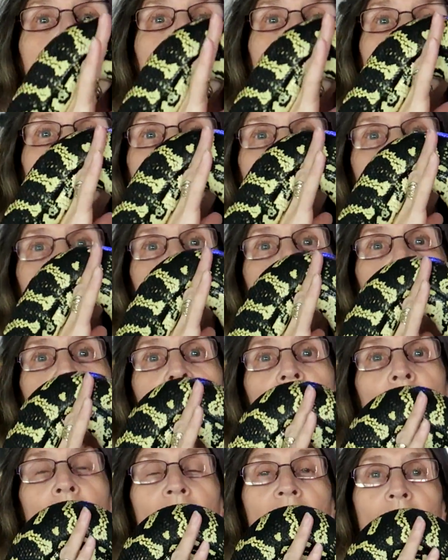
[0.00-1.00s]
You're
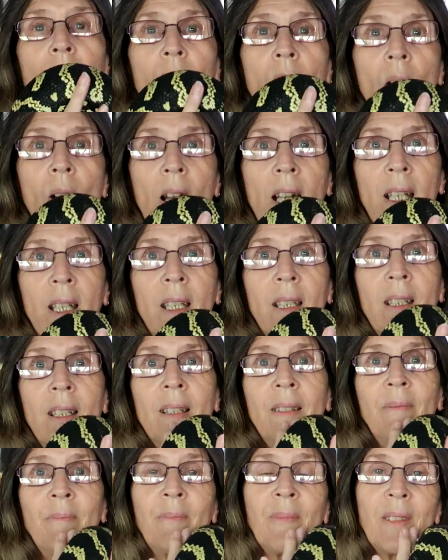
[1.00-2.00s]
so excited,
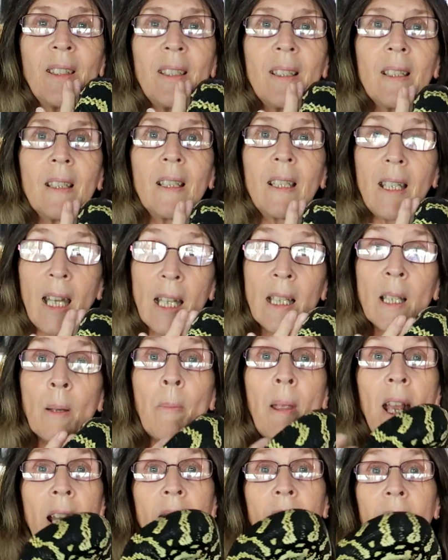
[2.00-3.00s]
and get
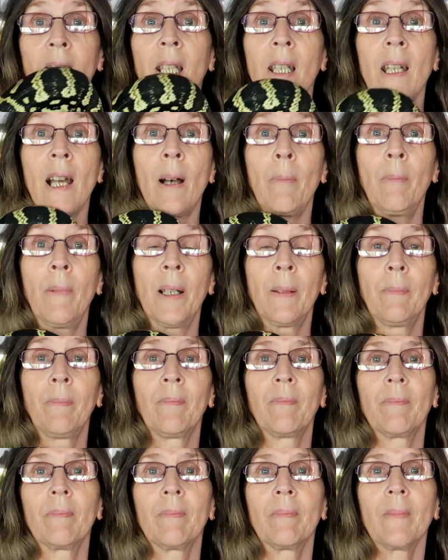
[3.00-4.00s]
them out of the tub.
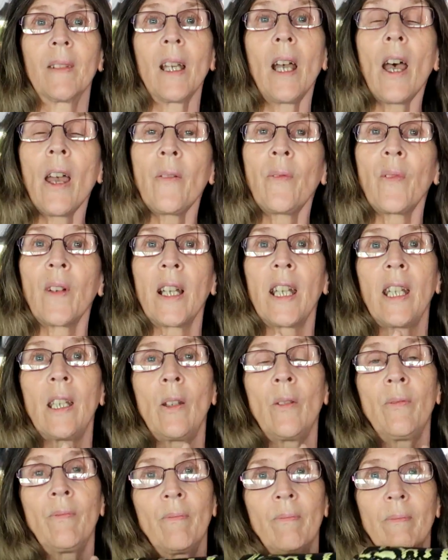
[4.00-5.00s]
Hopefully
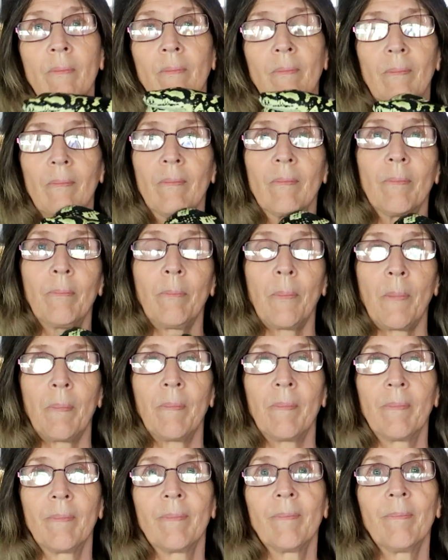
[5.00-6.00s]
you've
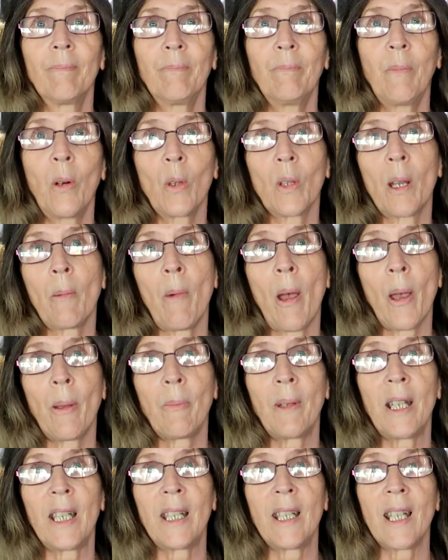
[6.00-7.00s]
brought them
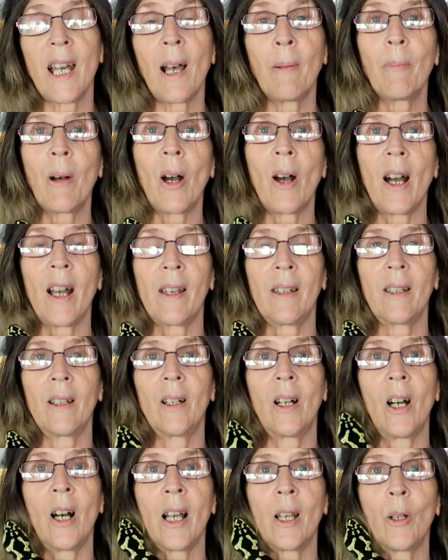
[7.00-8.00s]
home in a tub. I
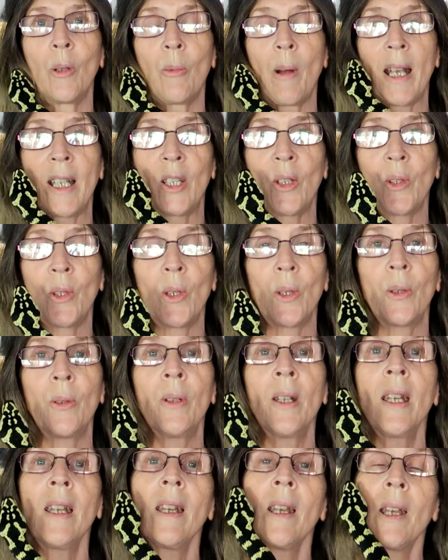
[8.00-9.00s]
always do,
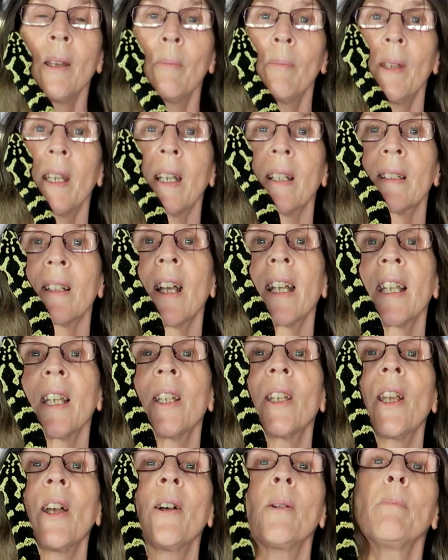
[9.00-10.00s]
because I
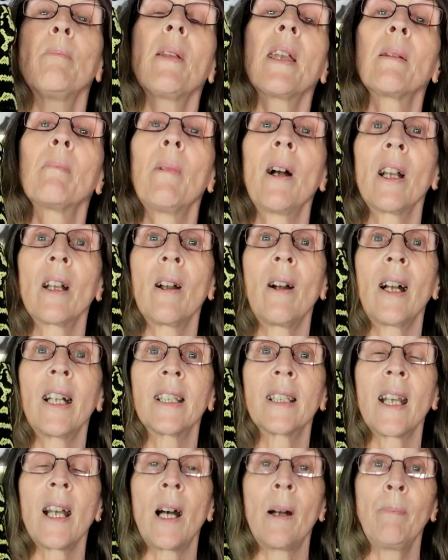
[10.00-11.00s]
can go and pick my
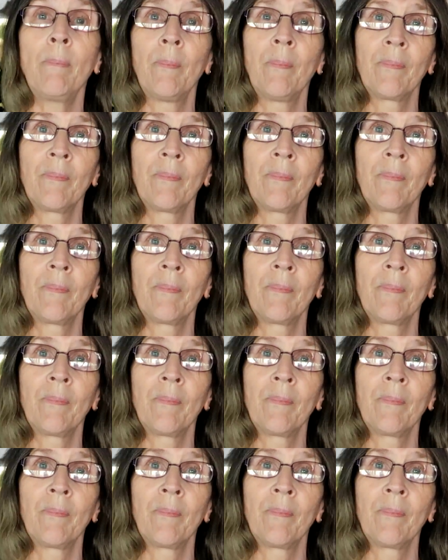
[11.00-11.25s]
guys up.